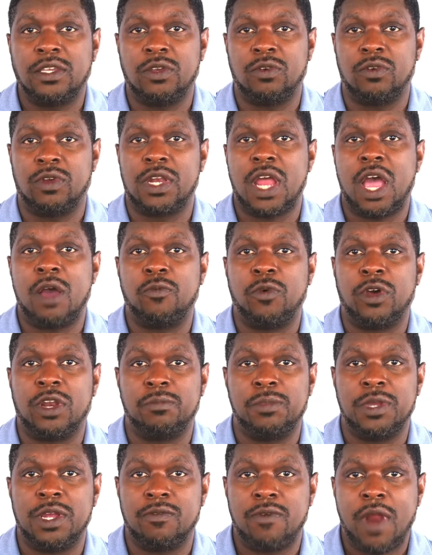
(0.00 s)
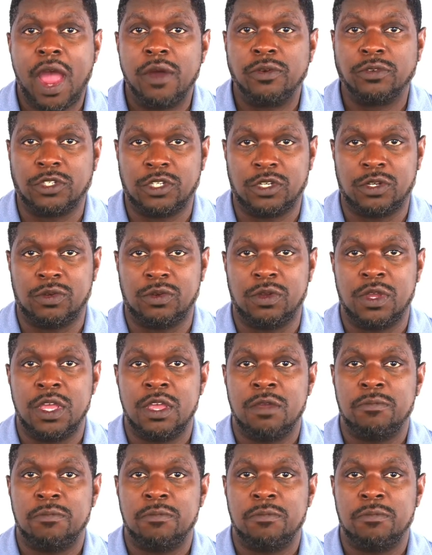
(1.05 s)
you and not want to be around you